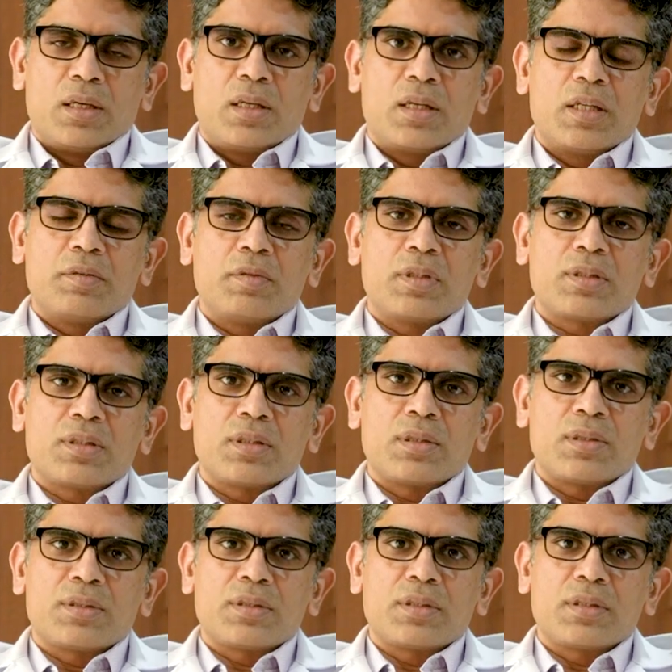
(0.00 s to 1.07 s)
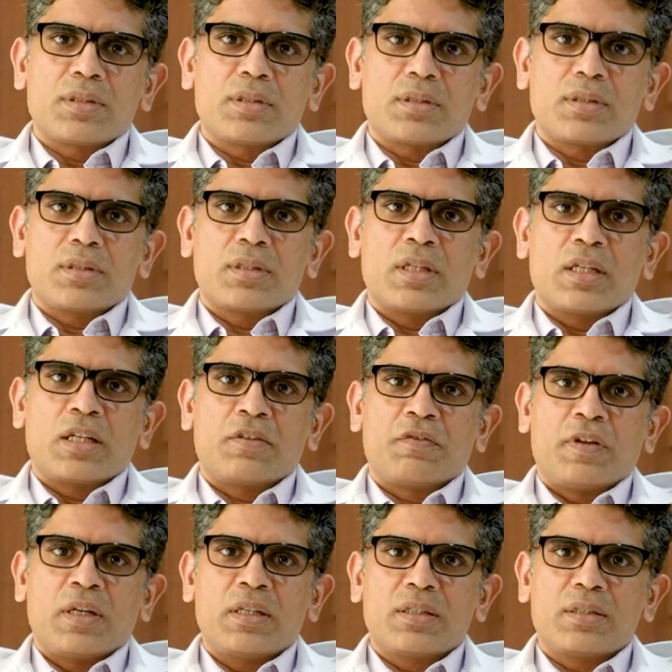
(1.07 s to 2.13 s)
In liver cirrhosis, there are
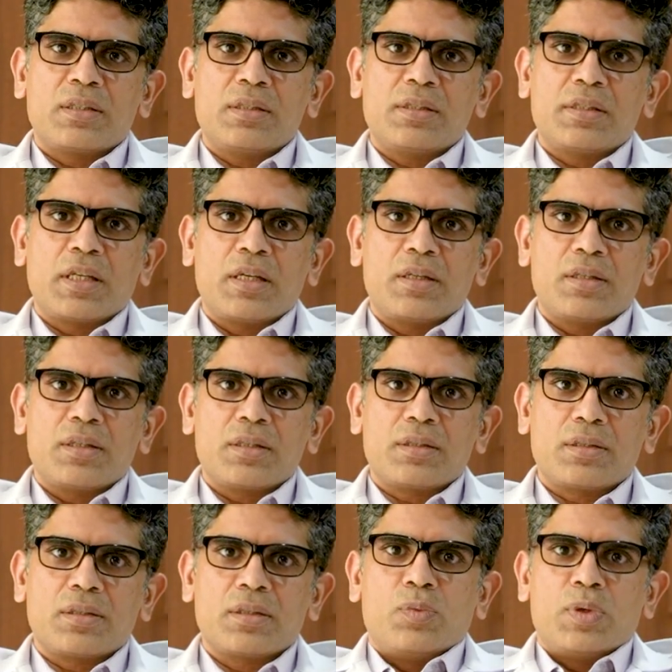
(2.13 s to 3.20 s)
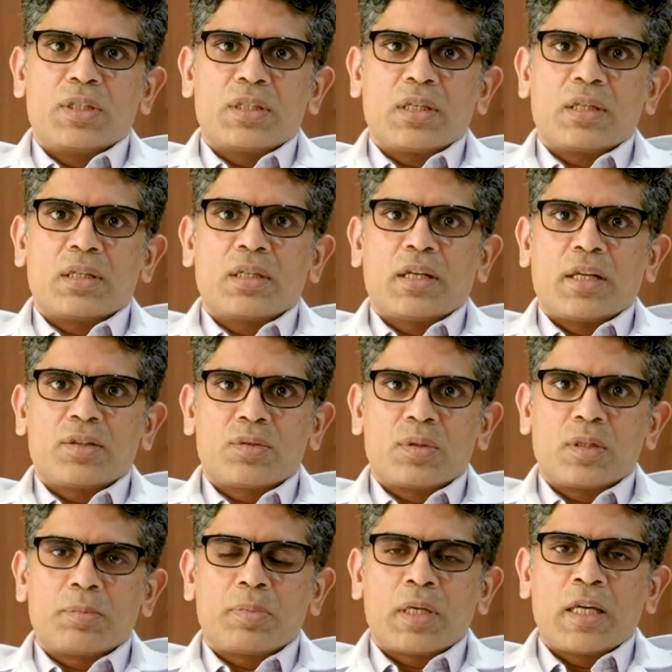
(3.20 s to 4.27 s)
functional changes which are a
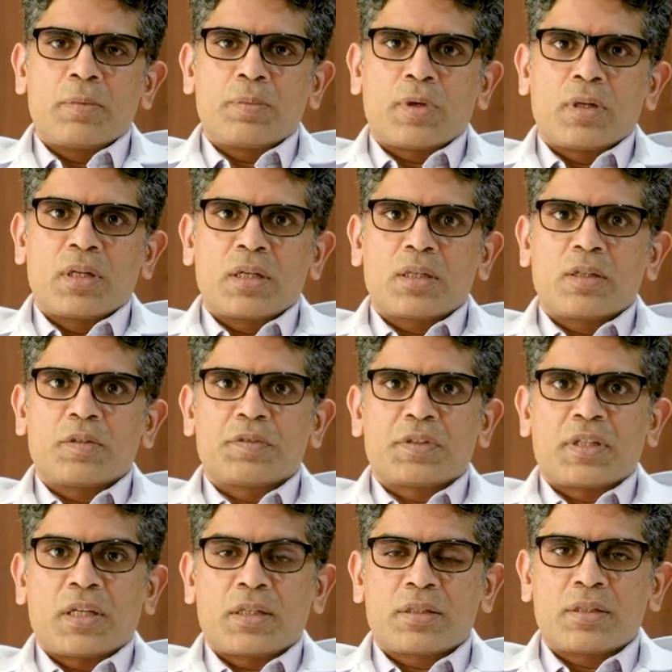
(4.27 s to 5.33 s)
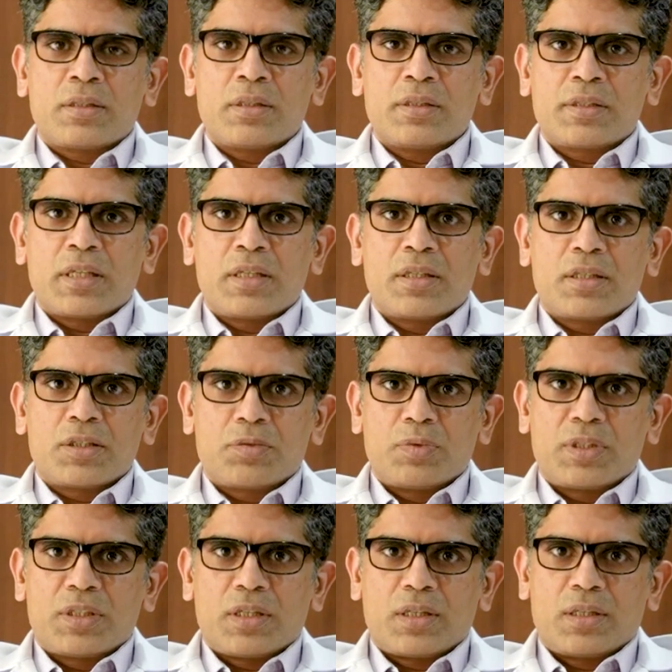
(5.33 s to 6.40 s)
natural byproduct of structural changes
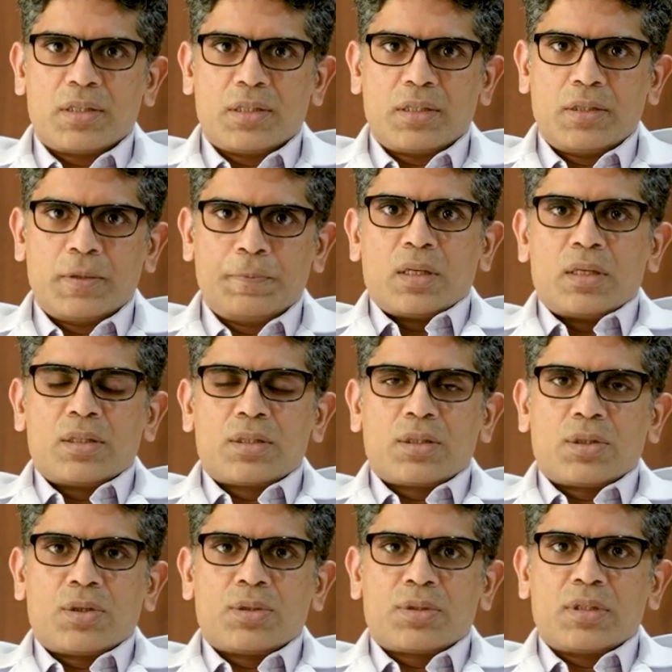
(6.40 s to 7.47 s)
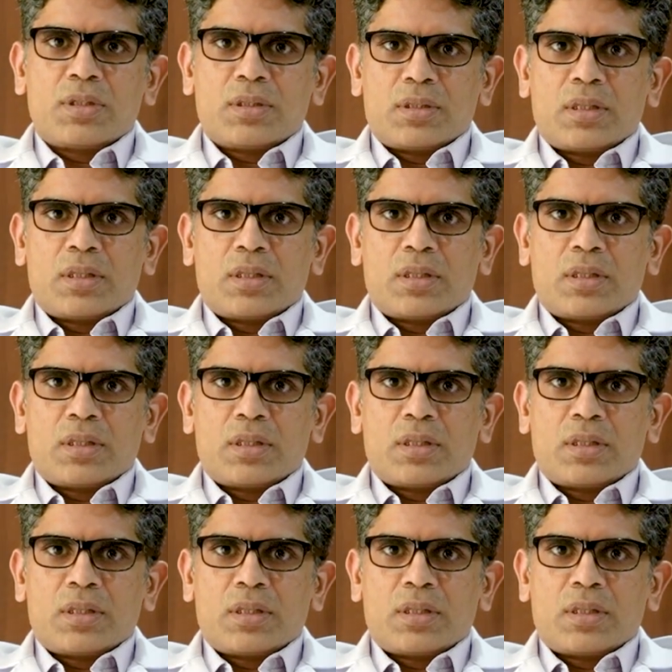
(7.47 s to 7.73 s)
which occur in cirrhosis.